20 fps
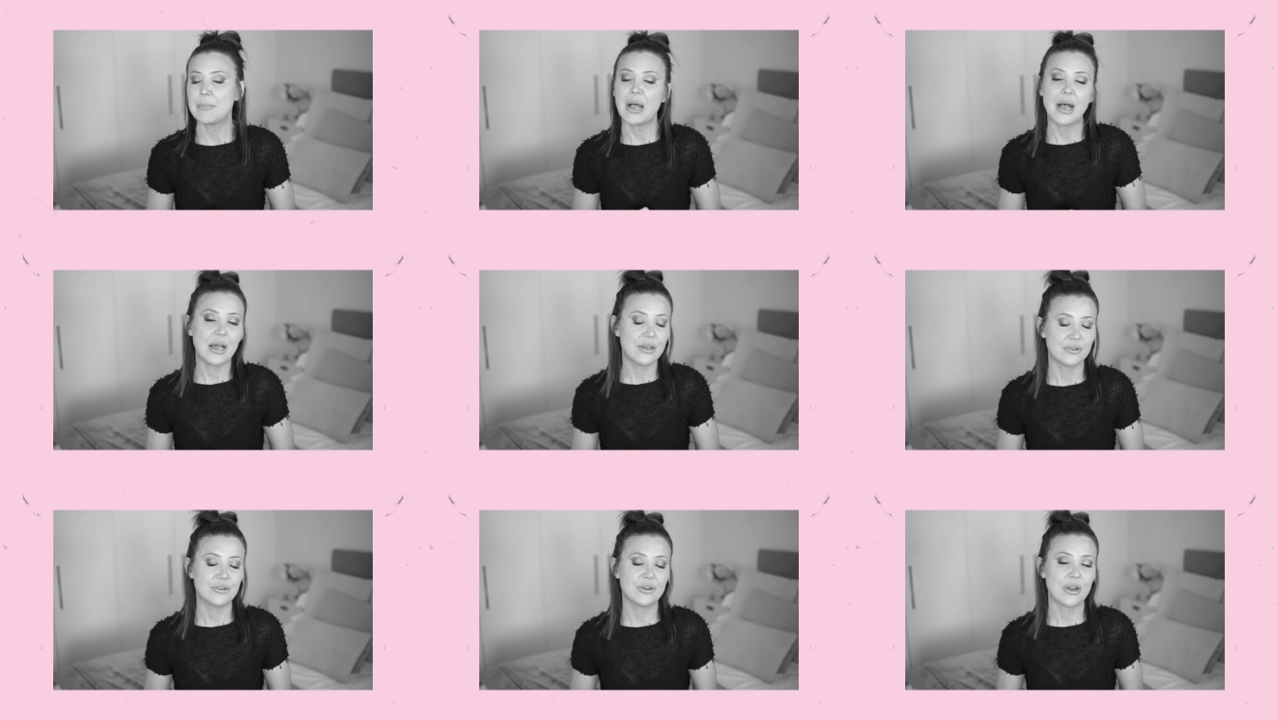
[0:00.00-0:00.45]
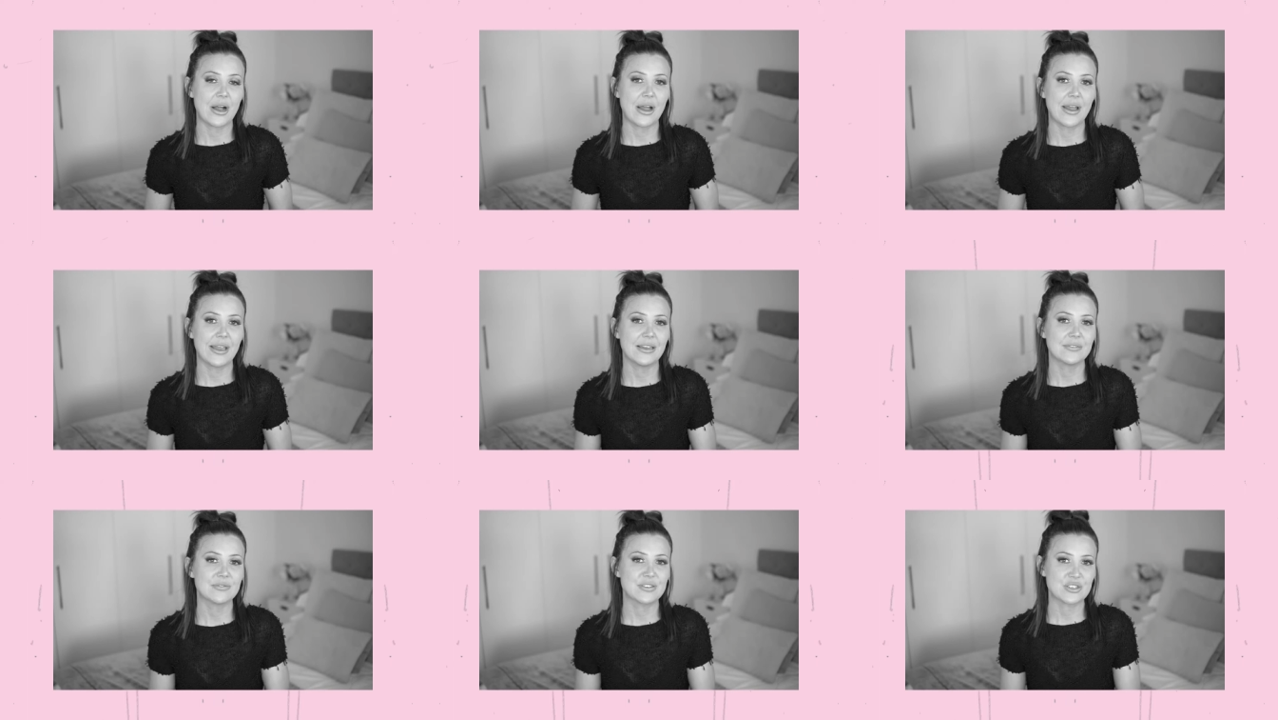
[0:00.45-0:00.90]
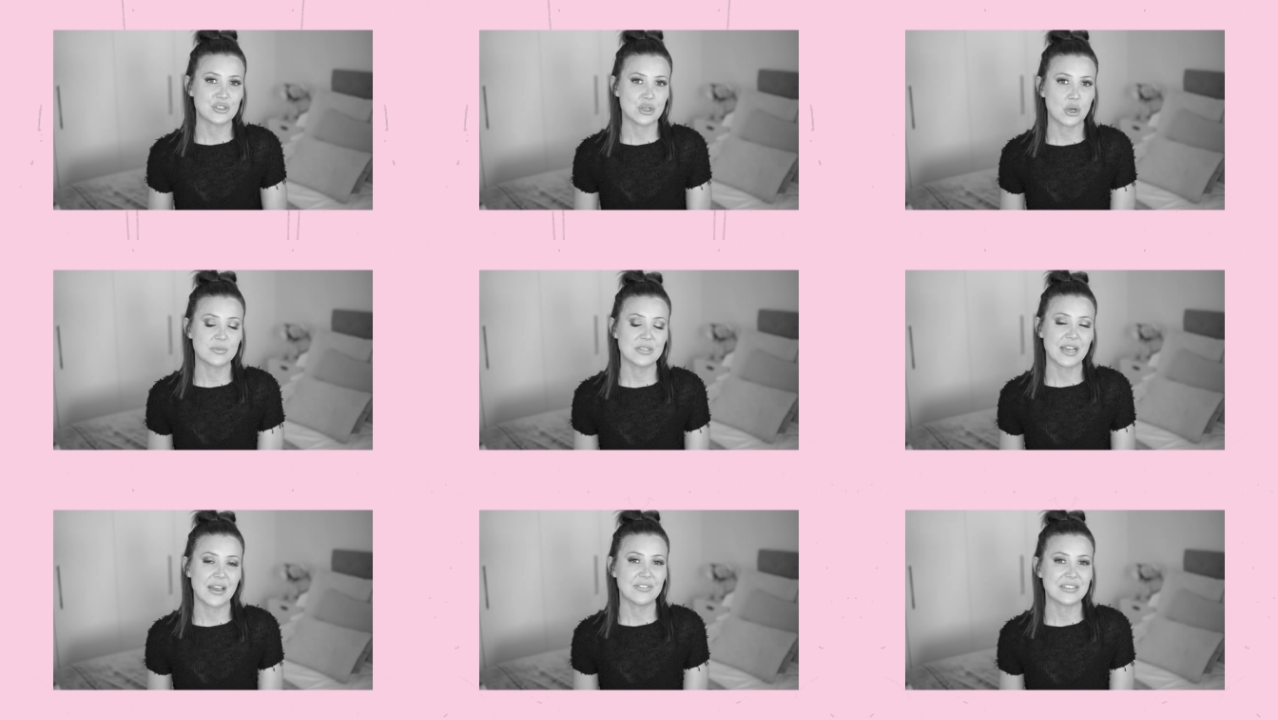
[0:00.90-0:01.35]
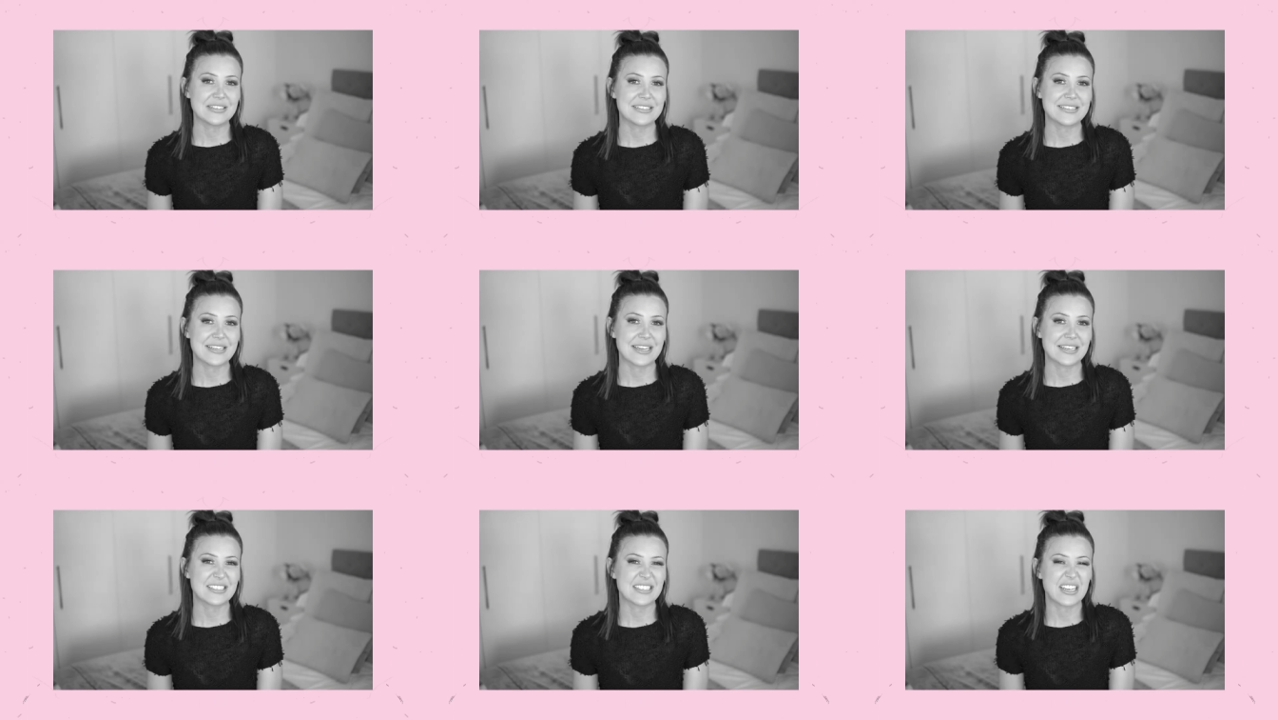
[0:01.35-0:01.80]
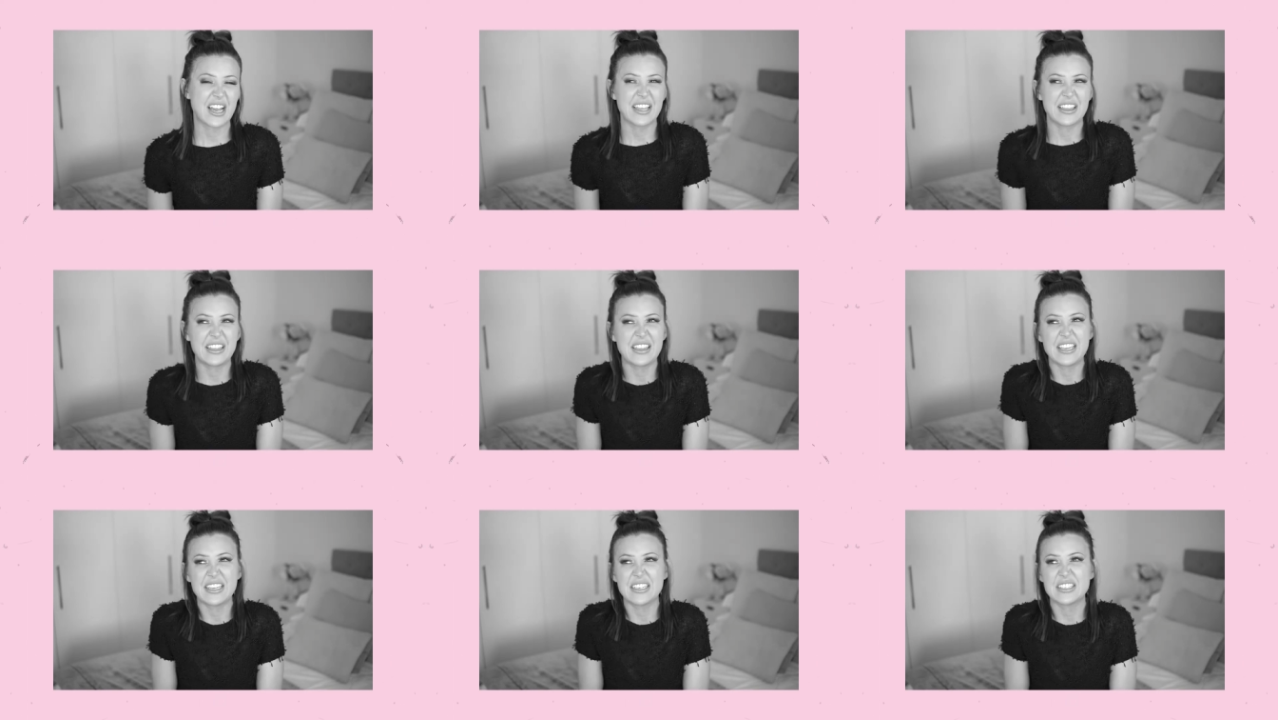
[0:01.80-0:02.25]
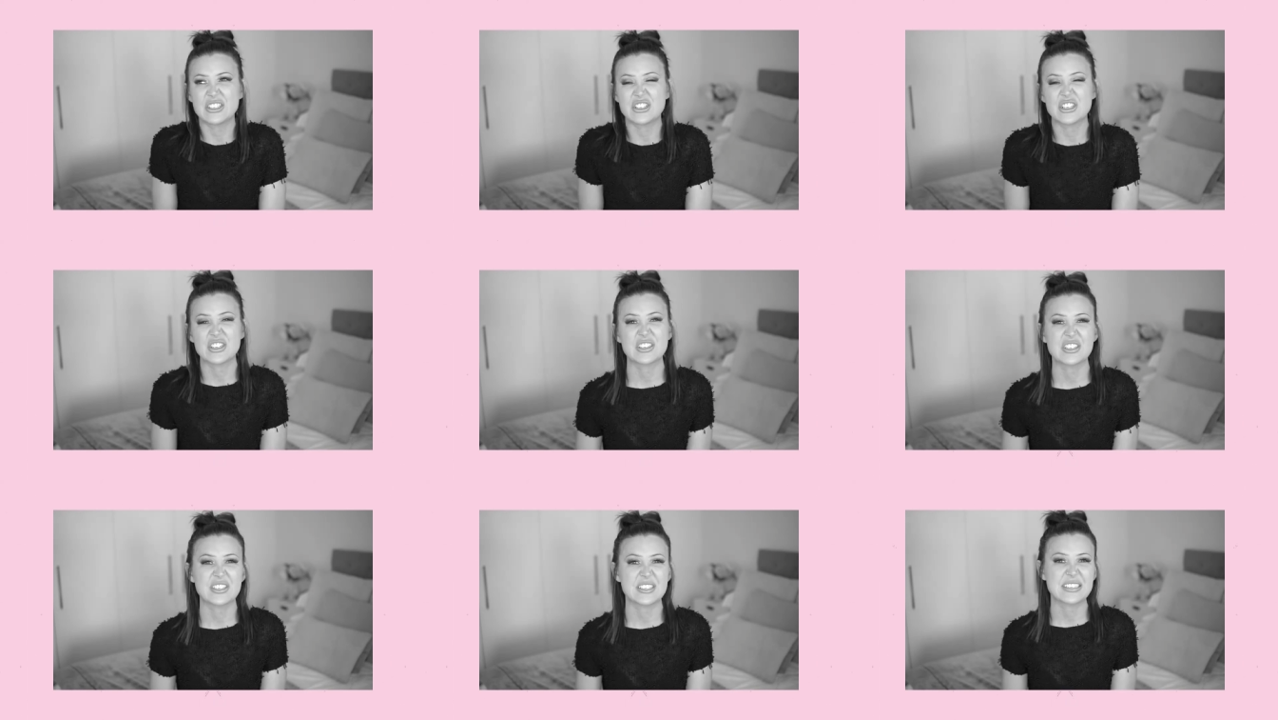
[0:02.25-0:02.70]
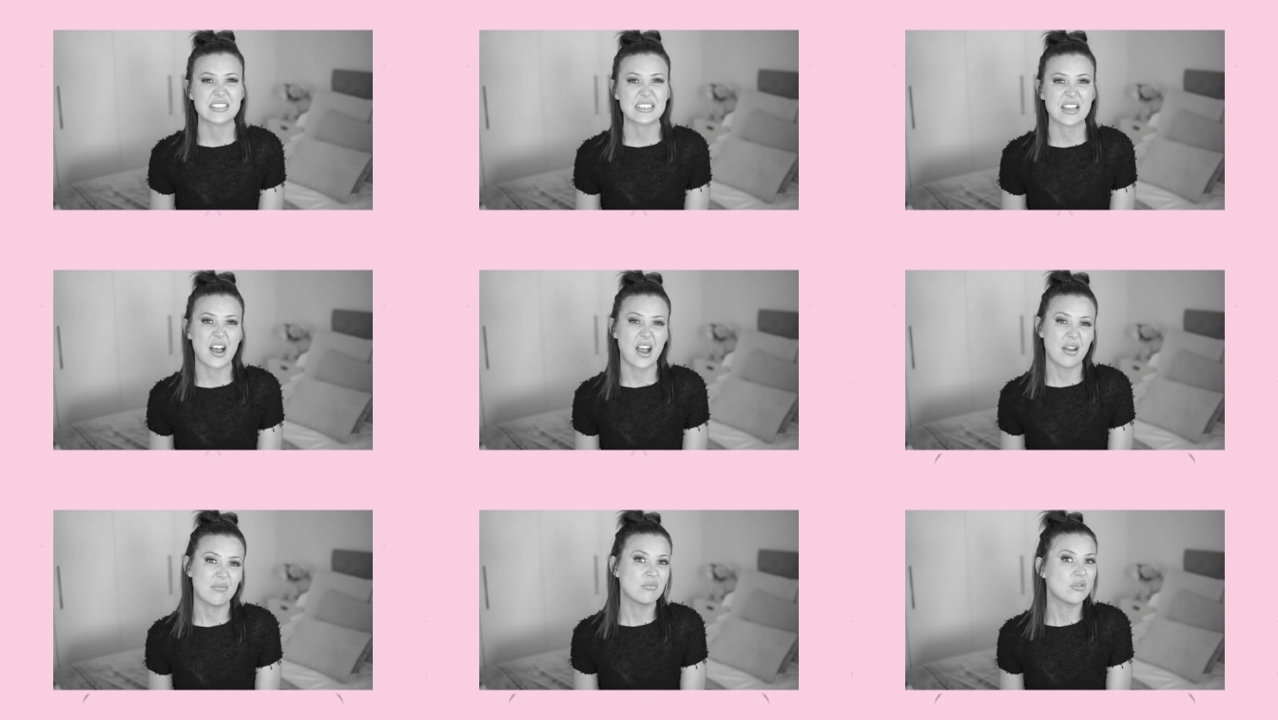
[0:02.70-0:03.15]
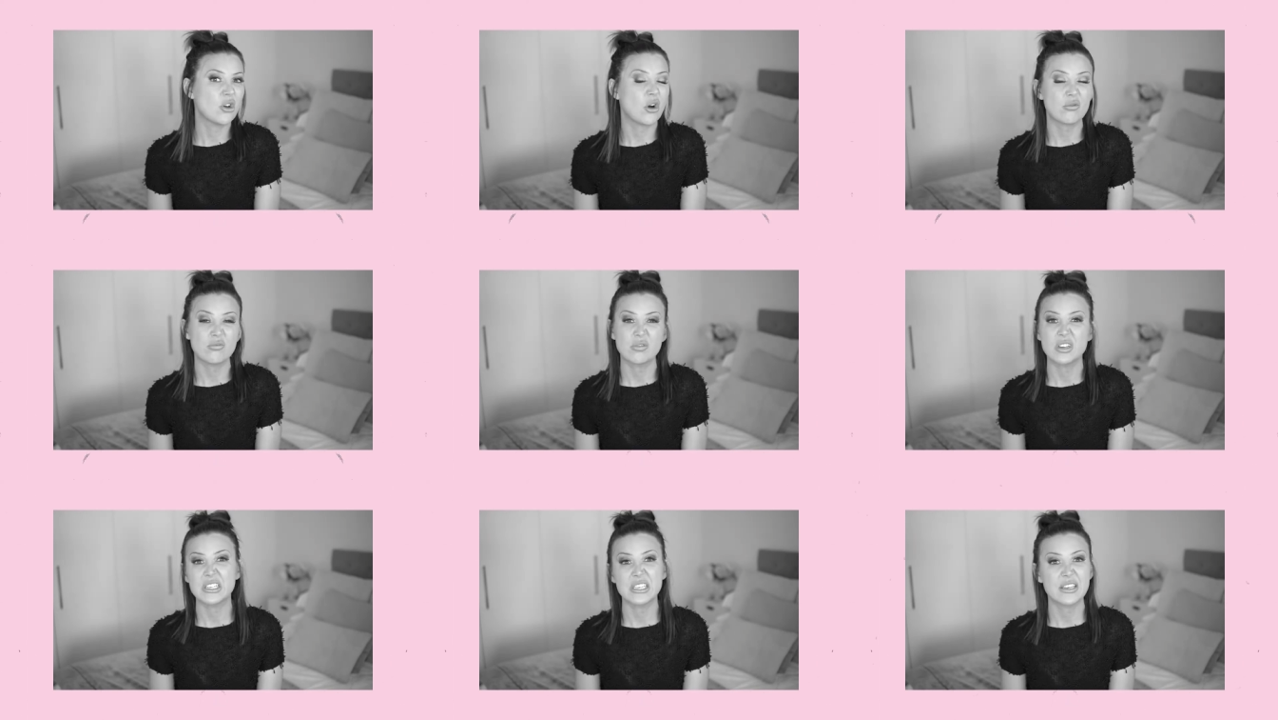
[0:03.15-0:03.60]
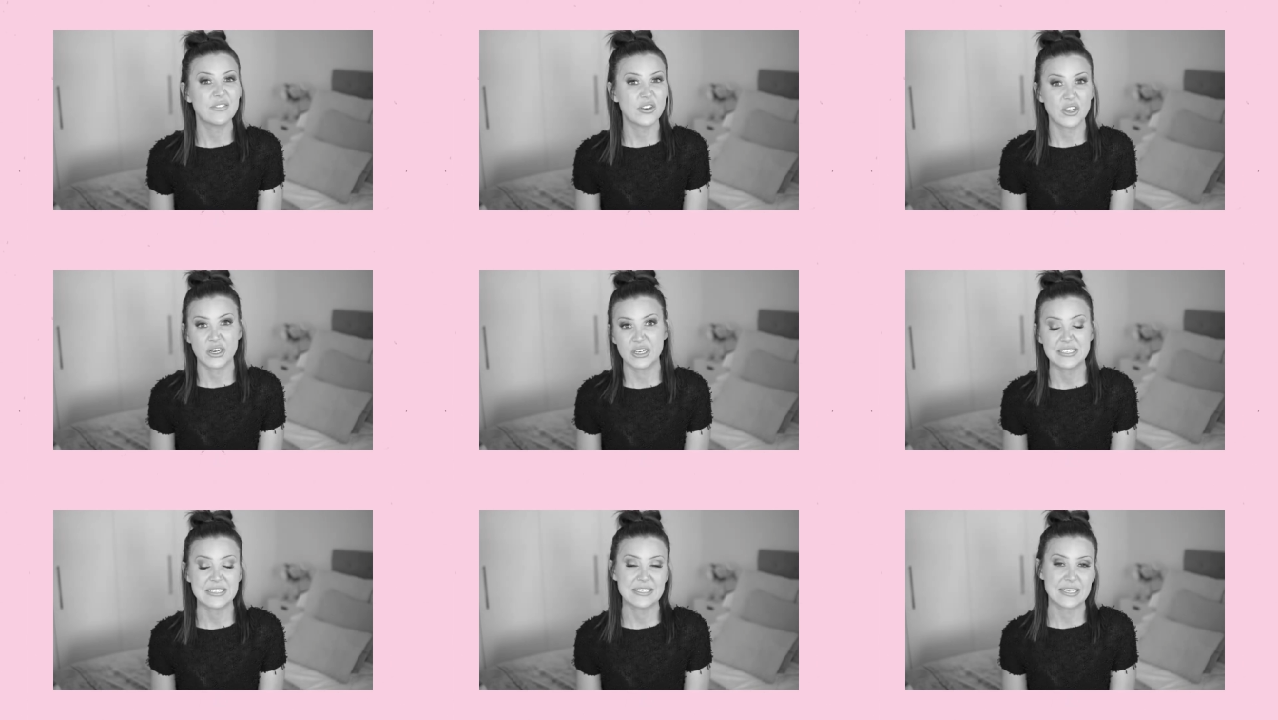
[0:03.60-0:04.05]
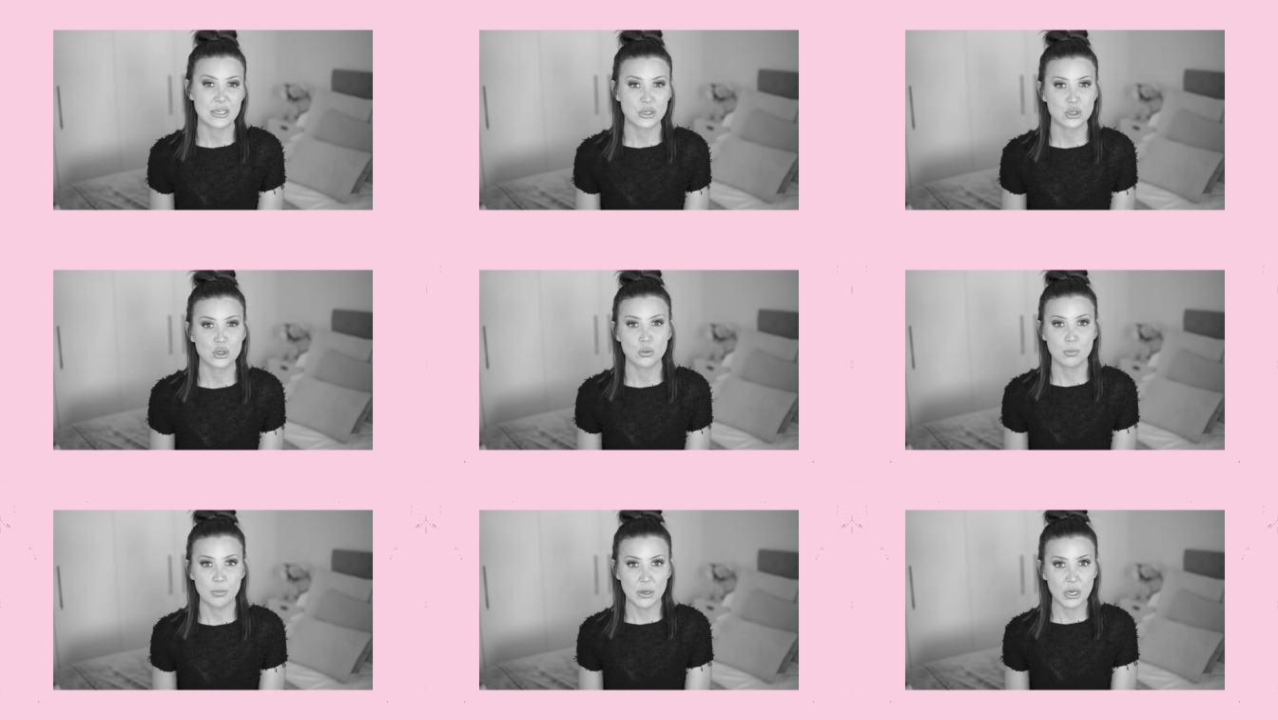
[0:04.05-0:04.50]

partner and I have stopped having sex. I think it's just because I'm not really a very sexual